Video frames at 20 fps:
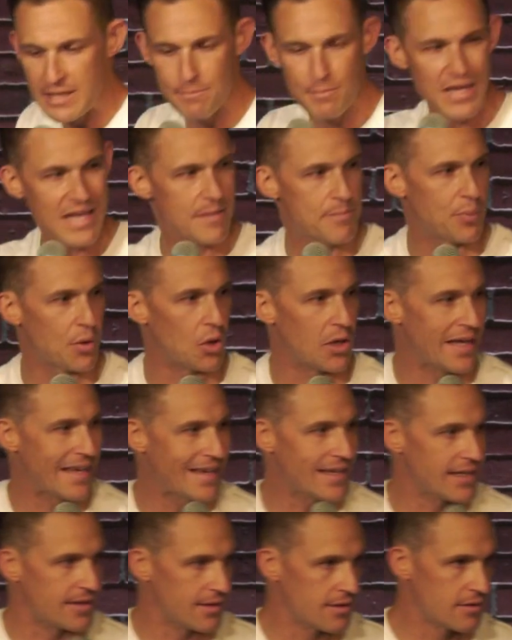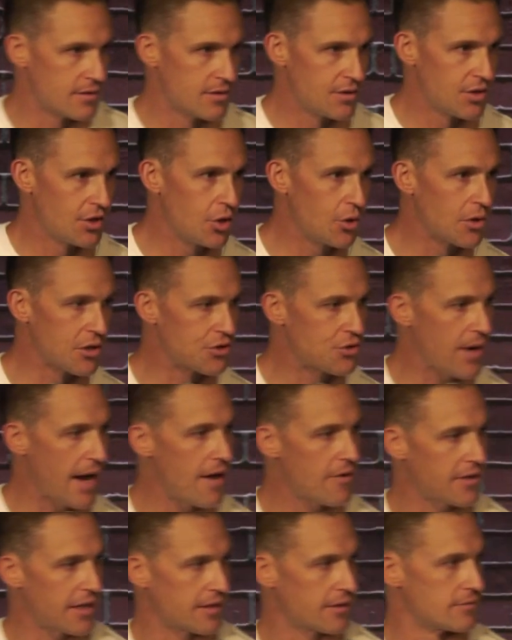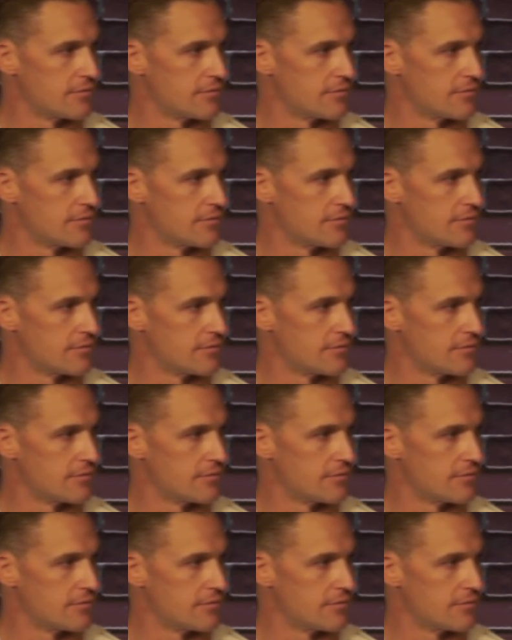people in who are drowning